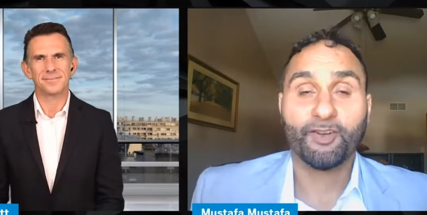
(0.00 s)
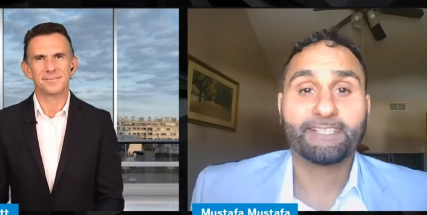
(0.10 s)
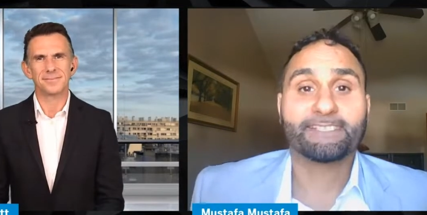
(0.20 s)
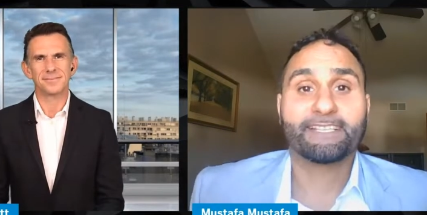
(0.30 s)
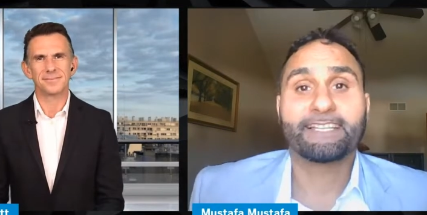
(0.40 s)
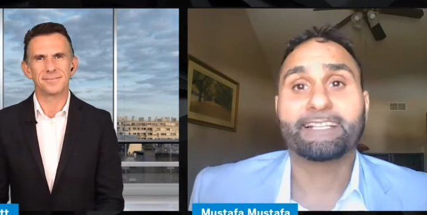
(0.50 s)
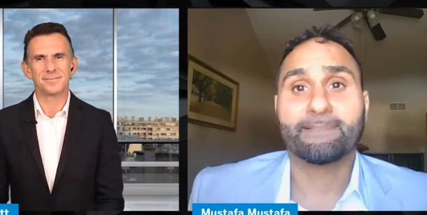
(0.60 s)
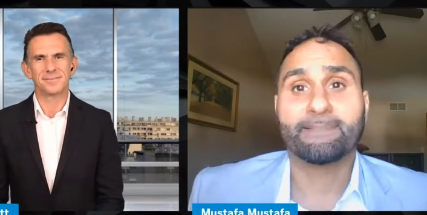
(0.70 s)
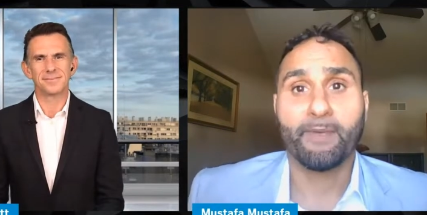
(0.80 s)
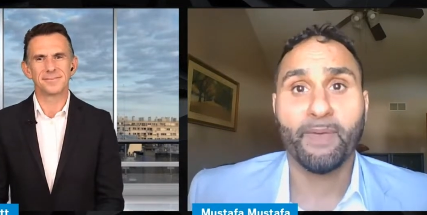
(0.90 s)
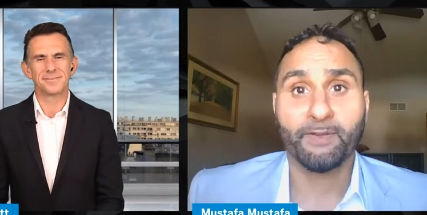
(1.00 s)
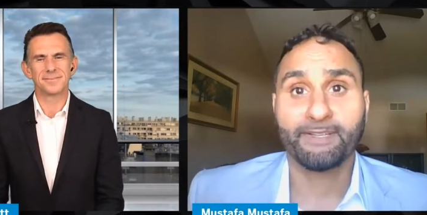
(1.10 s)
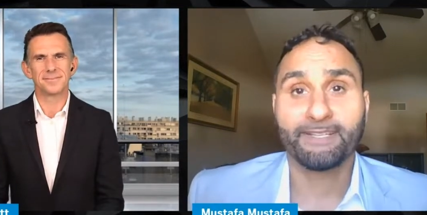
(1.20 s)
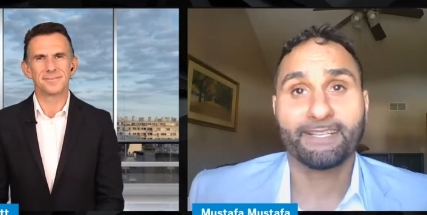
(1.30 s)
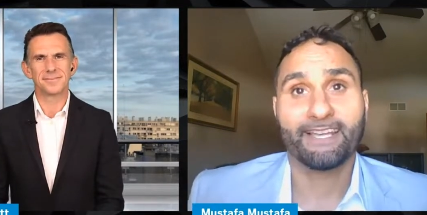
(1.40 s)
Speaker 1: trust needs to be
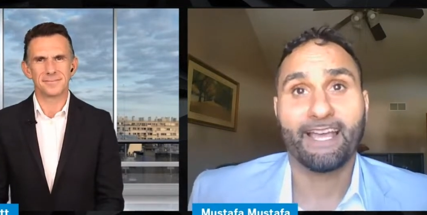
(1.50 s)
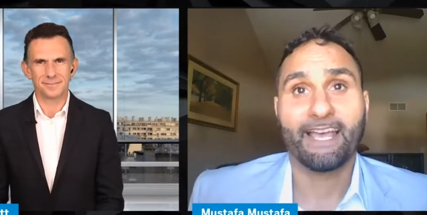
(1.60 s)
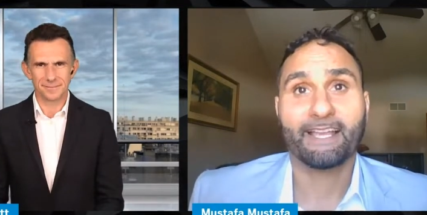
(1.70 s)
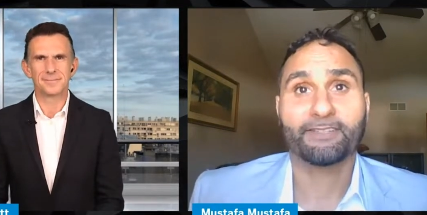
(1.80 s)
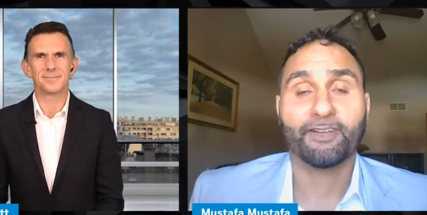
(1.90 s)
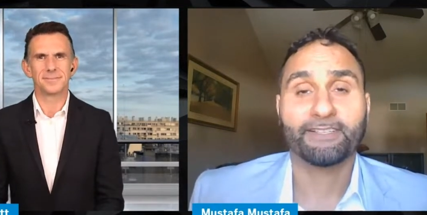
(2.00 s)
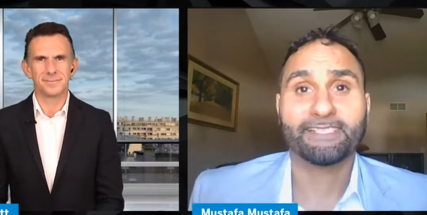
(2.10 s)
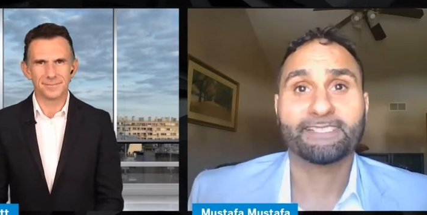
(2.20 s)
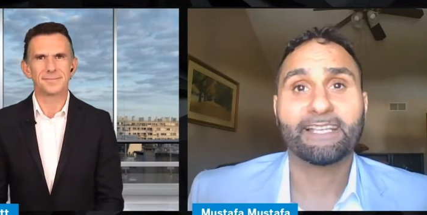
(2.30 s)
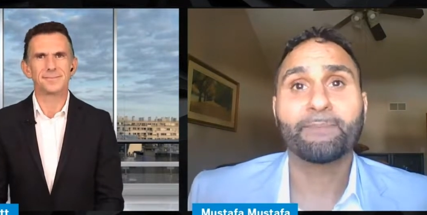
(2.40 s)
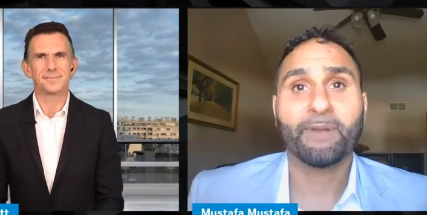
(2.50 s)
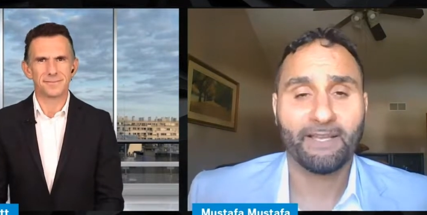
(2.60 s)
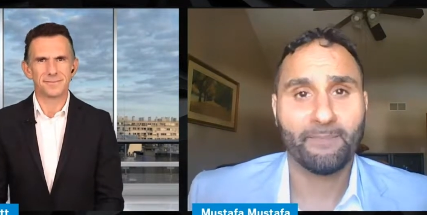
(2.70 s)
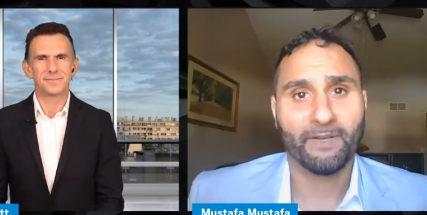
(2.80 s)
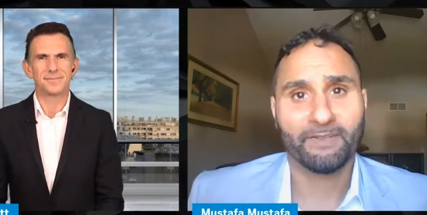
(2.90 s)
built, and trust is
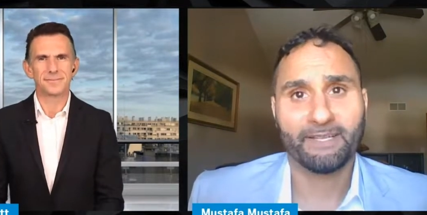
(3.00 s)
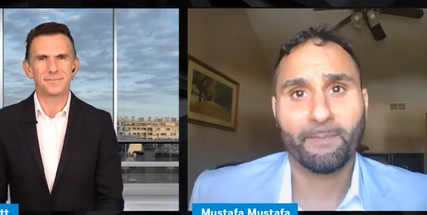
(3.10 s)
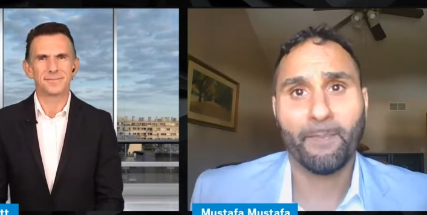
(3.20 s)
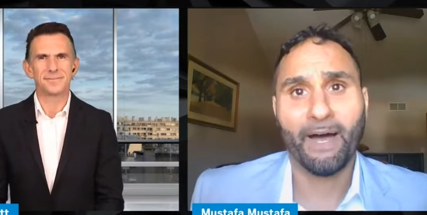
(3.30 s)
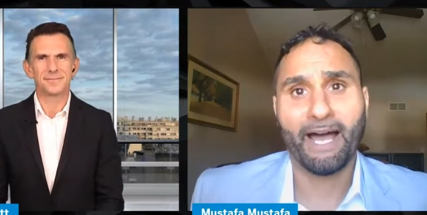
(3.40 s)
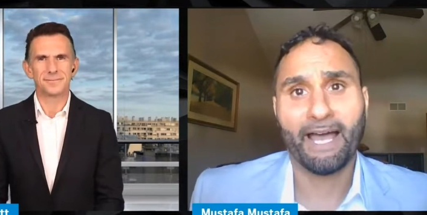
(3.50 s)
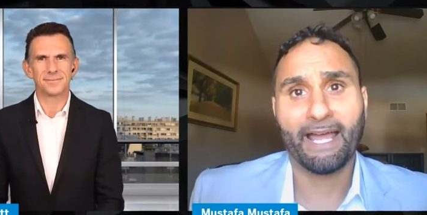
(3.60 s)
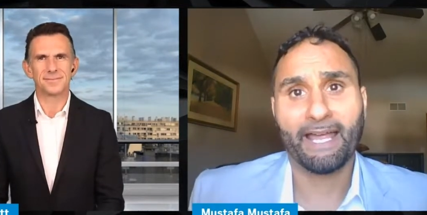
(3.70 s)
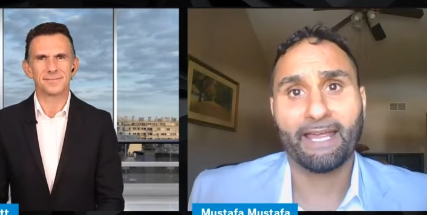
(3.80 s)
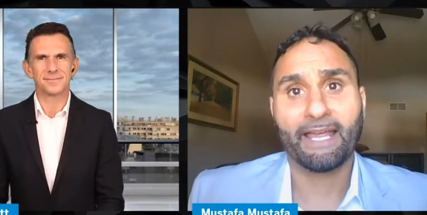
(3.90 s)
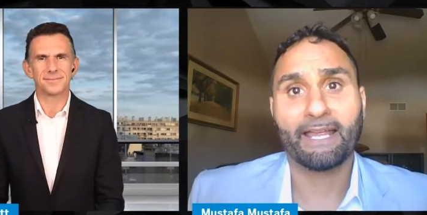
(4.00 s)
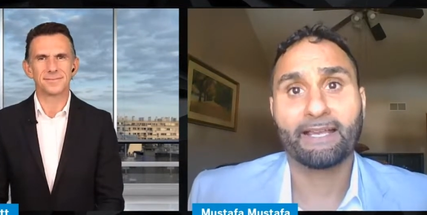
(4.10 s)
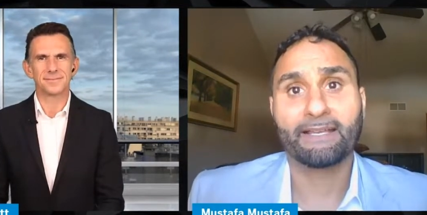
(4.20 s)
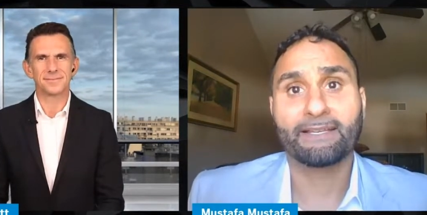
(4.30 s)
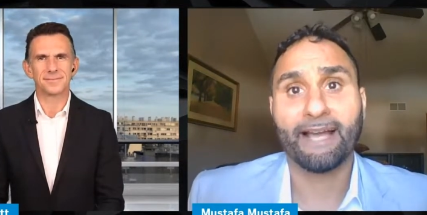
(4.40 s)
typically built by
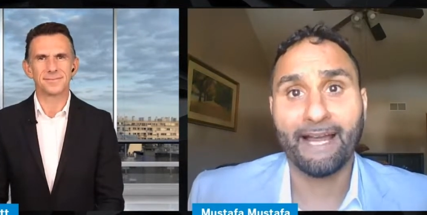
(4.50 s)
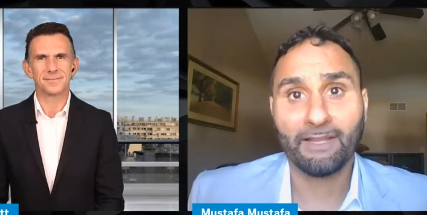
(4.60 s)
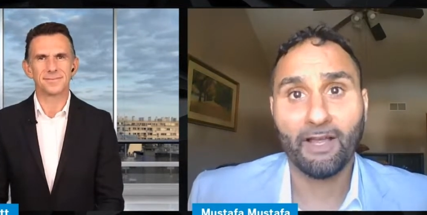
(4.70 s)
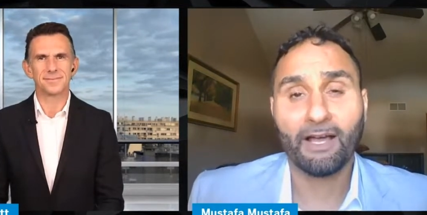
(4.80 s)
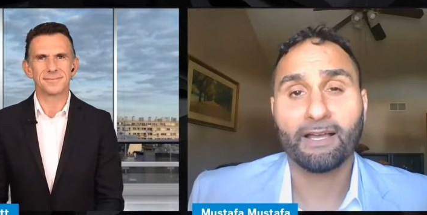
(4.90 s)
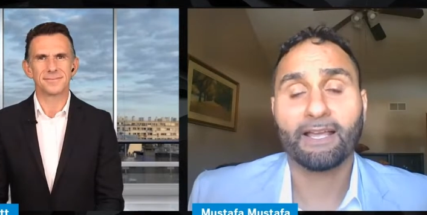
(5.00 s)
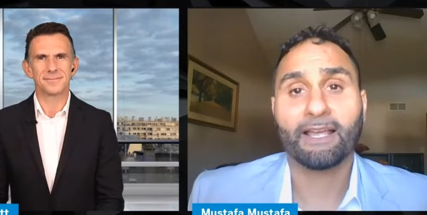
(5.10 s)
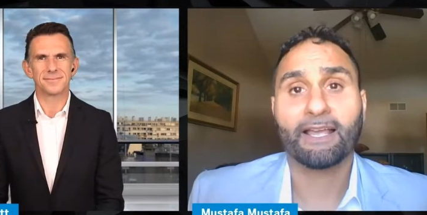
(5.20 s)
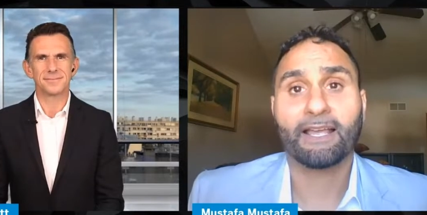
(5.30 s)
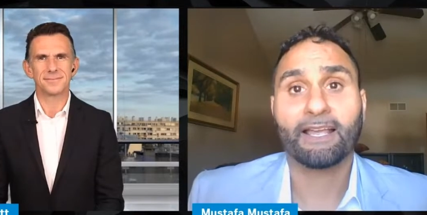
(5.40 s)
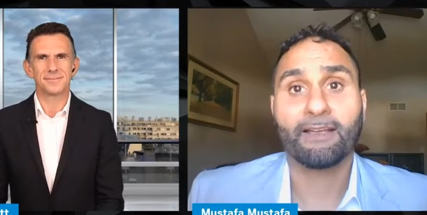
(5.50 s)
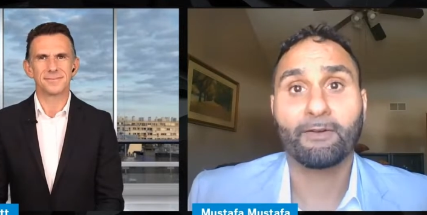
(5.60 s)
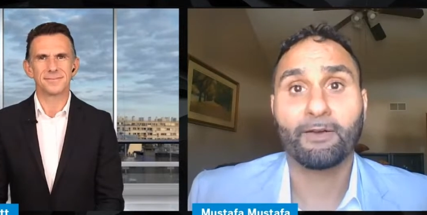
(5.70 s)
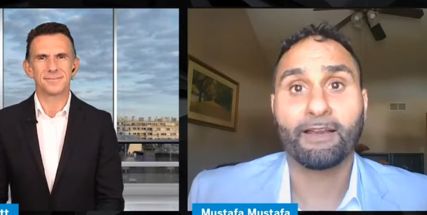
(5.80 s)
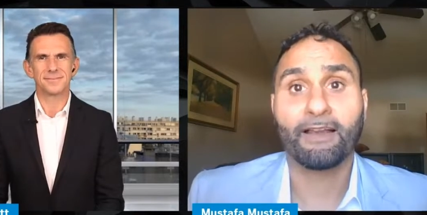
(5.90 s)
dialogue,
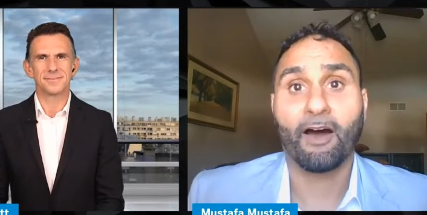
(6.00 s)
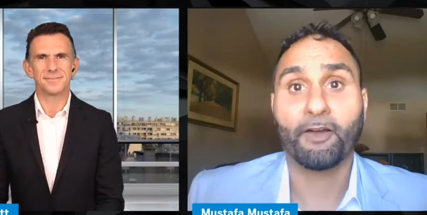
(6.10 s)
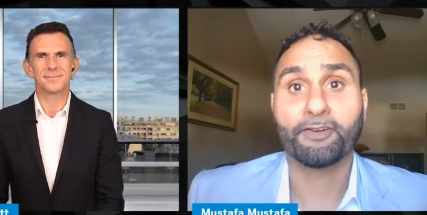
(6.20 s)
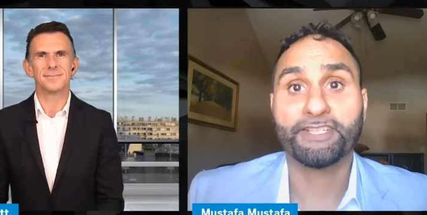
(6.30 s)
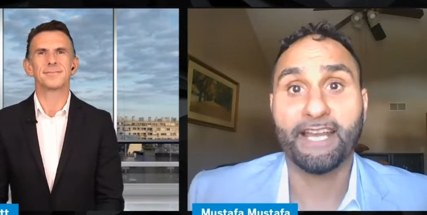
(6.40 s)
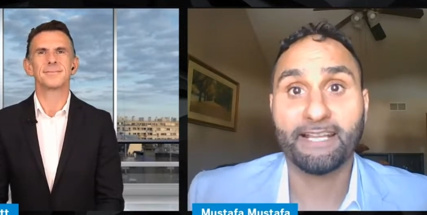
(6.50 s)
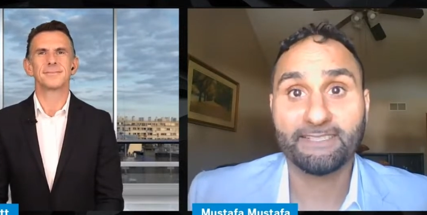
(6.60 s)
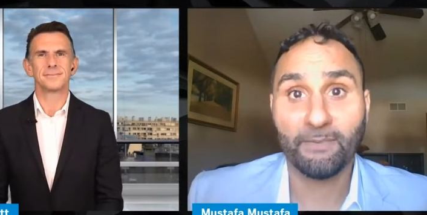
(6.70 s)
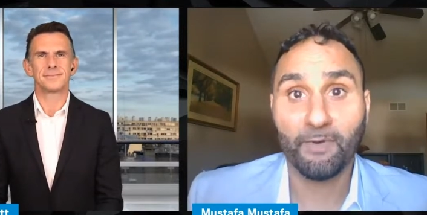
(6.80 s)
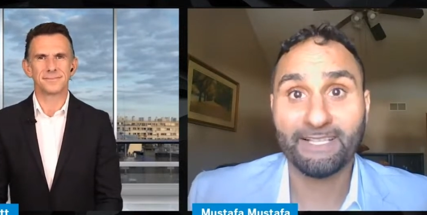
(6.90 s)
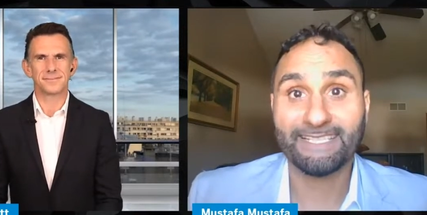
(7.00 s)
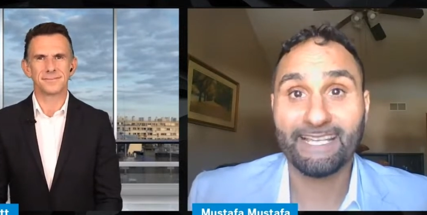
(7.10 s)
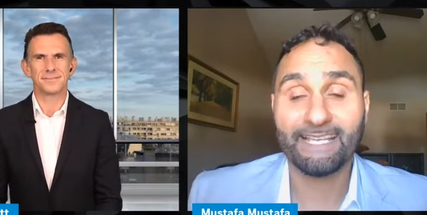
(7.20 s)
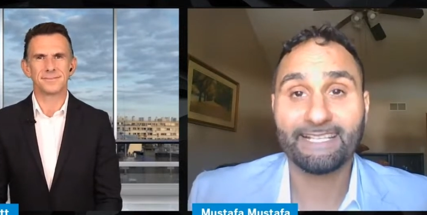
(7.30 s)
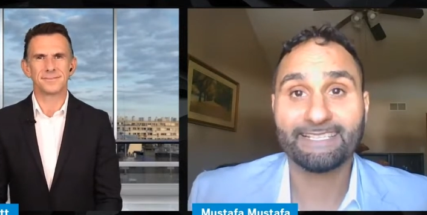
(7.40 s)
understanding
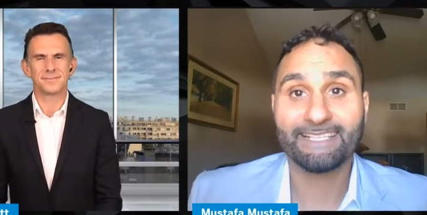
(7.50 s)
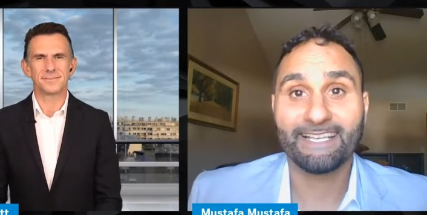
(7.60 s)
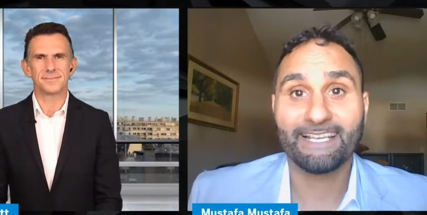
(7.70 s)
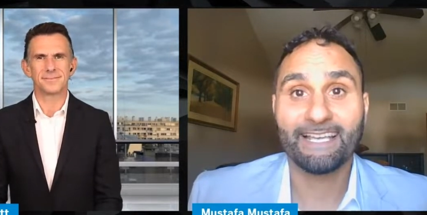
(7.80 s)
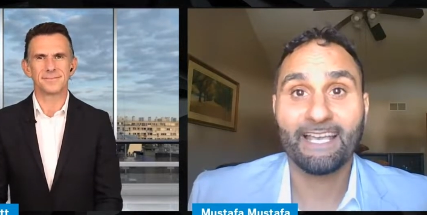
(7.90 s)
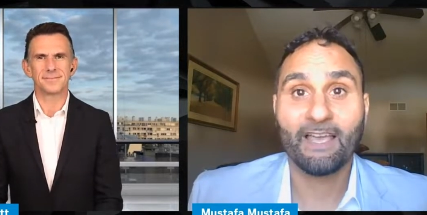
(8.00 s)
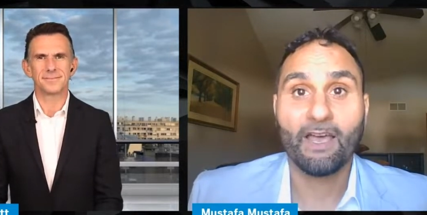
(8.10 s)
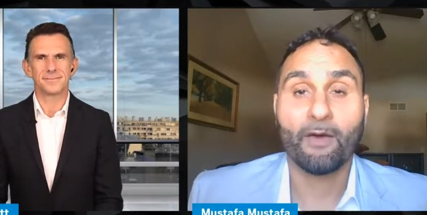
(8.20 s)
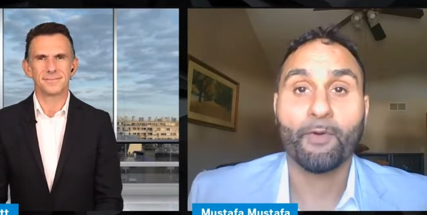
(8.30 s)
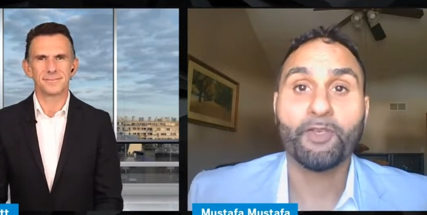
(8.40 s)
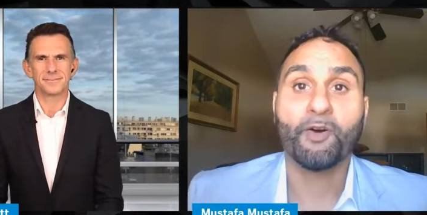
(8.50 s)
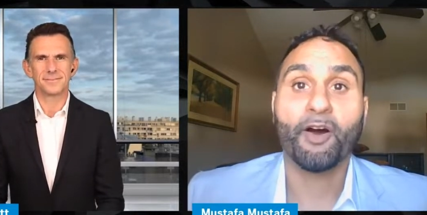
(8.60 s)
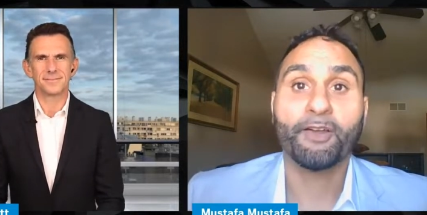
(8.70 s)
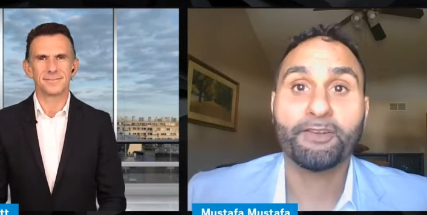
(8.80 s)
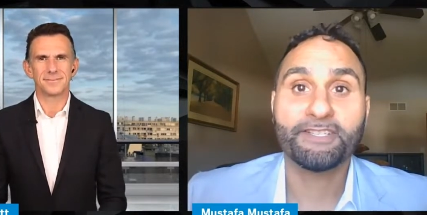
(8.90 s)
someone's needs, and when
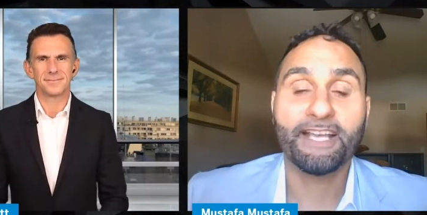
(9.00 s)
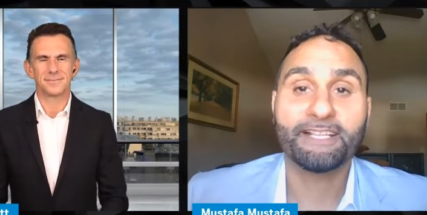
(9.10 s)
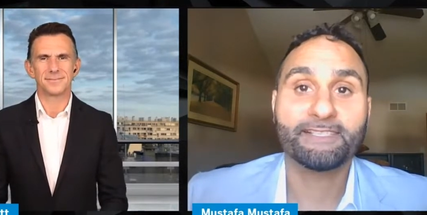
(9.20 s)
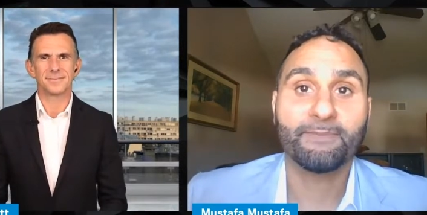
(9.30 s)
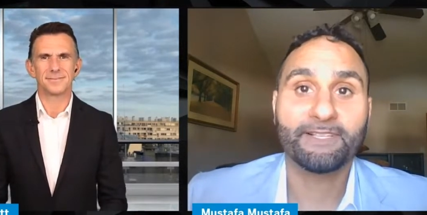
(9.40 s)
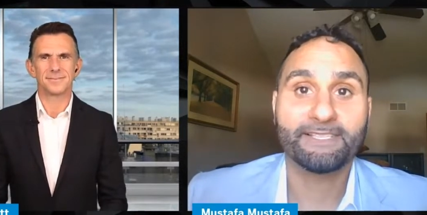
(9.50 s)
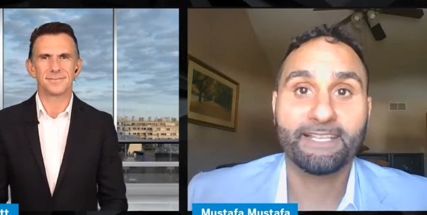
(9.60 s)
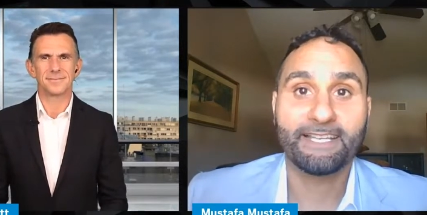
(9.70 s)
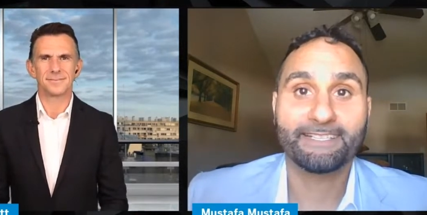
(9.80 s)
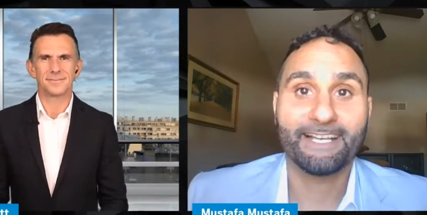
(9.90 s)
you understand someone's